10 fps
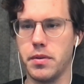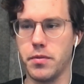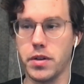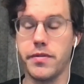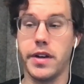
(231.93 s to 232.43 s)

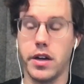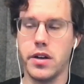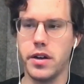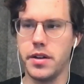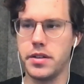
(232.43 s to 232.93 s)
we've worked very
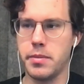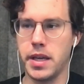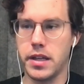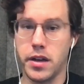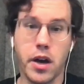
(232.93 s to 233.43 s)
hard to
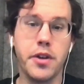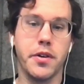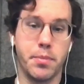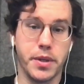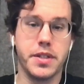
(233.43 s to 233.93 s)
make it
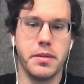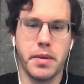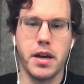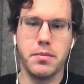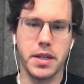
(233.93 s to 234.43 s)
100%
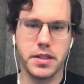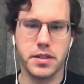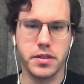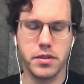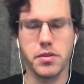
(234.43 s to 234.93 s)

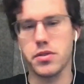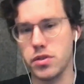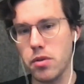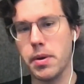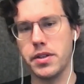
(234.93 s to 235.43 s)
bio-based. So there's
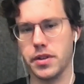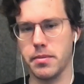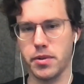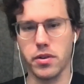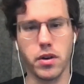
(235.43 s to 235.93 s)
no
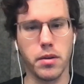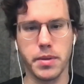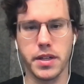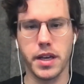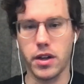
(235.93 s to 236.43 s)
petrochemical
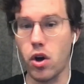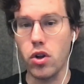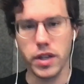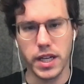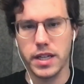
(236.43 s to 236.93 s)
carbon at
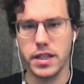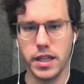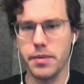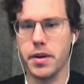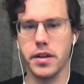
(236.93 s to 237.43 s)
all in it
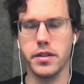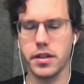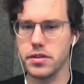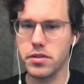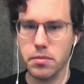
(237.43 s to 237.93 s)
anywhere,
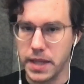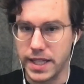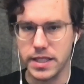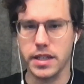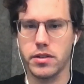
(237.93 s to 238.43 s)
not just no
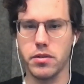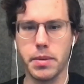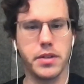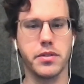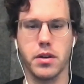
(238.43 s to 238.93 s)
plastic, no
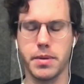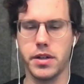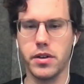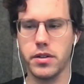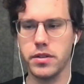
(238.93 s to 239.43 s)
petrocarbon
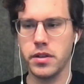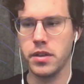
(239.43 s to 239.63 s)
at all.